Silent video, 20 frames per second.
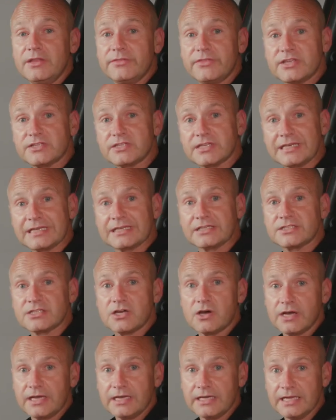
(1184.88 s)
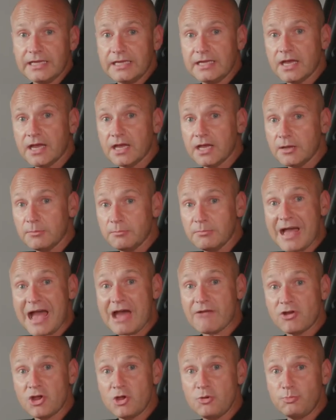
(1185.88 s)
there's a little tiny
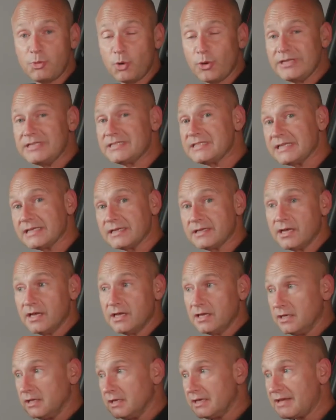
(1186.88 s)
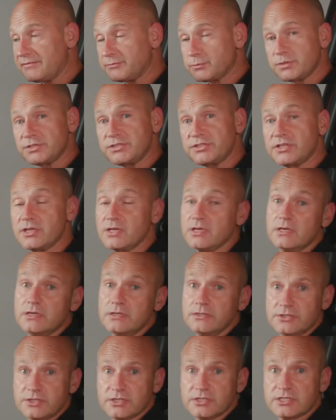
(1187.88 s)
arrow pointing leftwards.
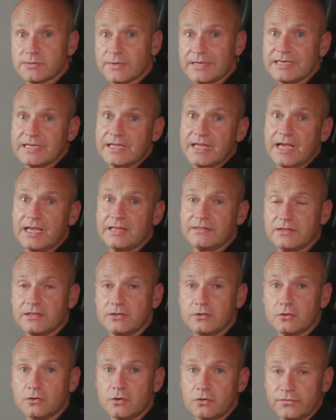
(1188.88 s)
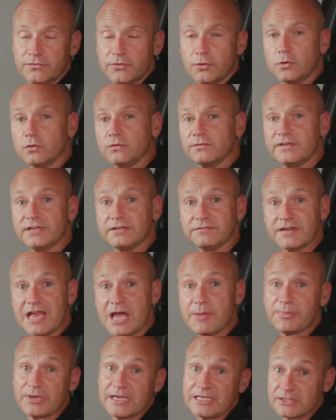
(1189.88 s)
just to indicate that your fuel filler
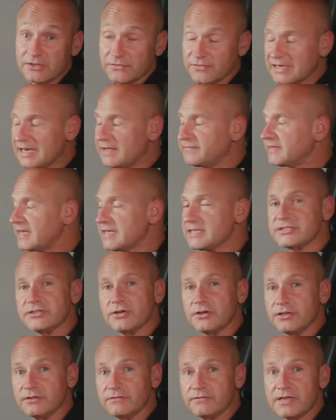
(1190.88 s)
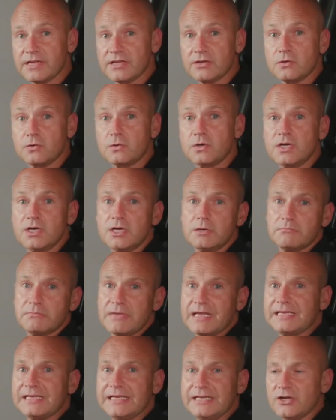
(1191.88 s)
flap is on the left hand side of the vehicle,
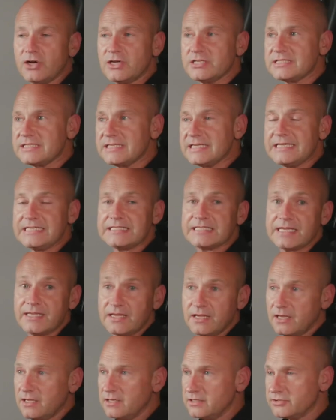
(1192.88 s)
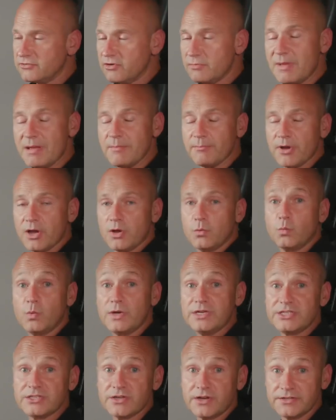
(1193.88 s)
making it nice and easy to remember
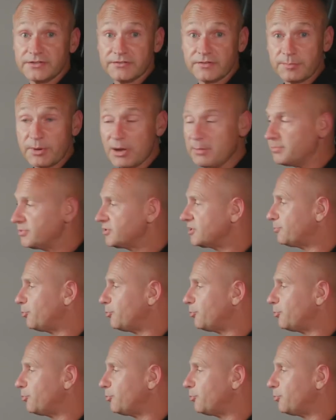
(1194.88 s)
which side of the pump to